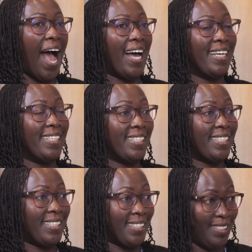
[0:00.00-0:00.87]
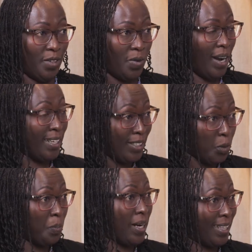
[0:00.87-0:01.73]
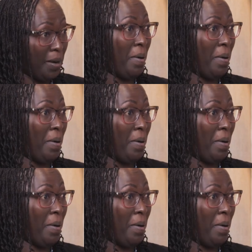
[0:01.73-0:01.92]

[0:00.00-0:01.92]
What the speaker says: And, you know, I need to play the